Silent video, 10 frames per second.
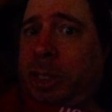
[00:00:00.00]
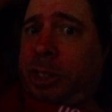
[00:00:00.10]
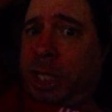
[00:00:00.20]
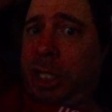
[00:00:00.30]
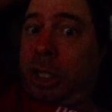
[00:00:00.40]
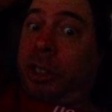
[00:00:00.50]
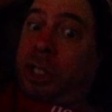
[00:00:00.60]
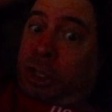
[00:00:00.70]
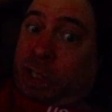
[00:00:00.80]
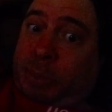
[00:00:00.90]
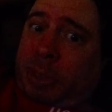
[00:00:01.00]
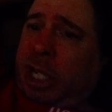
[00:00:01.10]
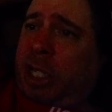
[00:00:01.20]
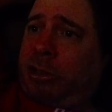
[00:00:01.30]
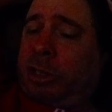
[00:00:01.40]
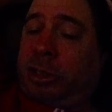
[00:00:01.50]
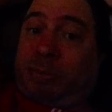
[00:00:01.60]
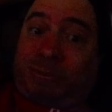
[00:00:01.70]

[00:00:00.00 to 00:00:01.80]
taking on the Undisputed Era.